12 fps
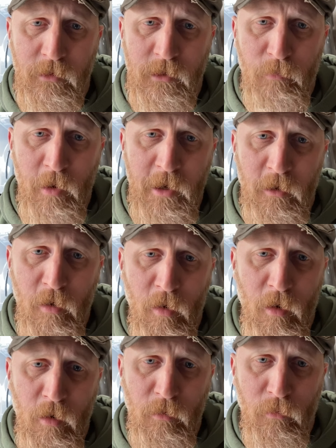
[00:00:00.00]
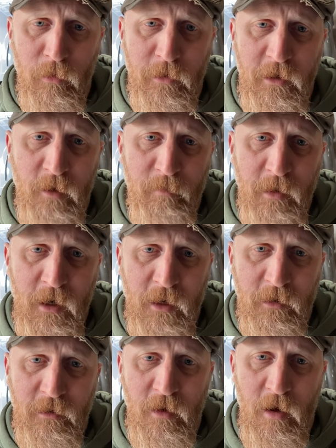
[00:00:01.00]
spray a car or dip it
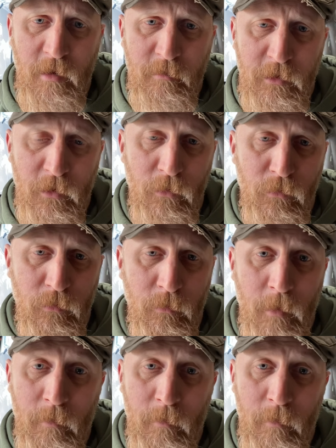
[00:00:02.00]
at the time, so